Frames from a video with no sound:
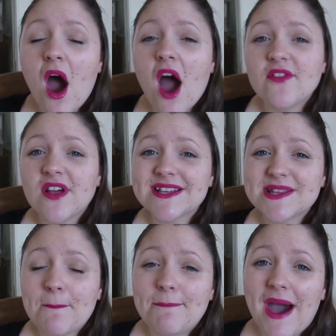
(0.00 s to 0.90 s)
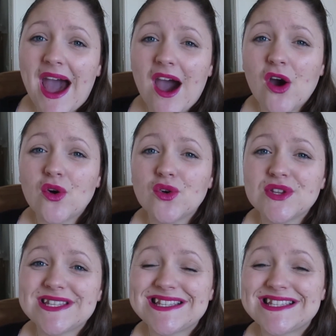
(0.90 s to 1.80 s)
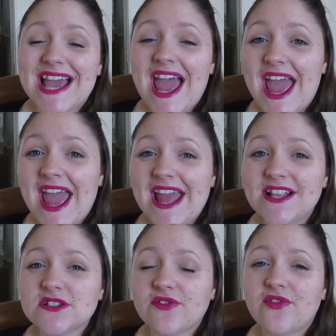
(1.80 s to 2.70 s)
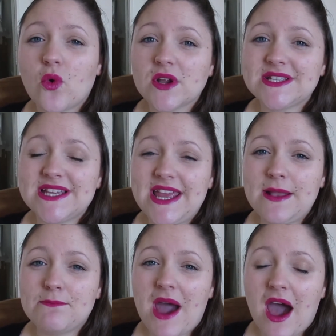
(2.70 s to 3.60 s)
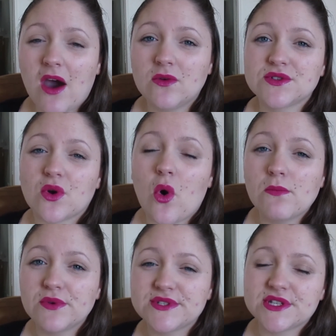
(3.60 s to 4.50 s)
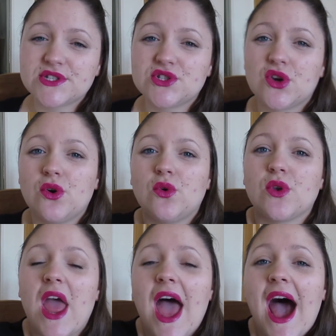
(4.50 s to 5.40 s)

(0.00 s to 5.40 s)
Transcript: I've lost about 10 to 14 pounds or almost a stone.